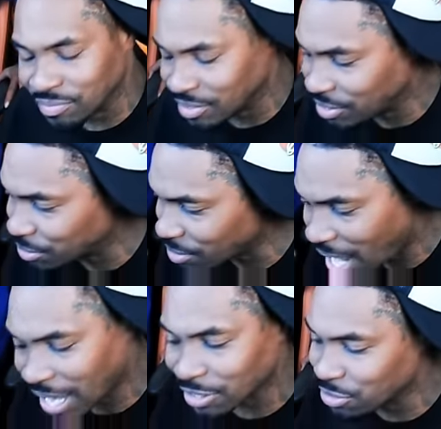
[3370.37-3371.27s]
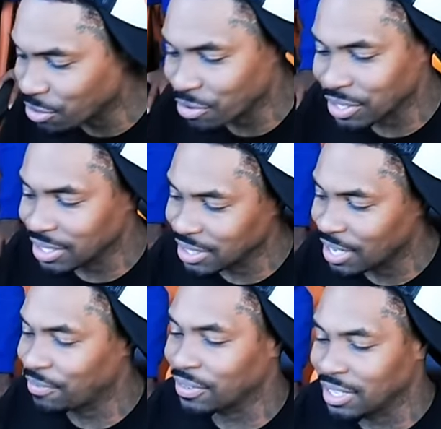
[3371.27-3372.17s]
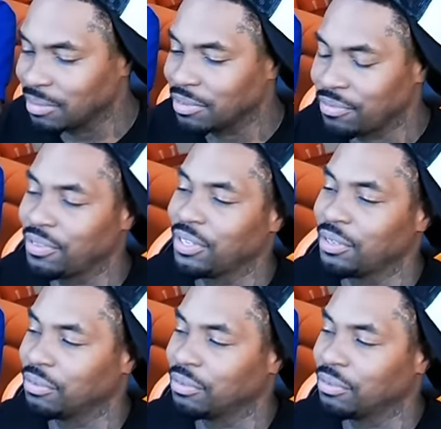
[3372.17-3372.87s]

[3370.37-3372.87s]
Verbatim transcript: derogatory enough for him to feel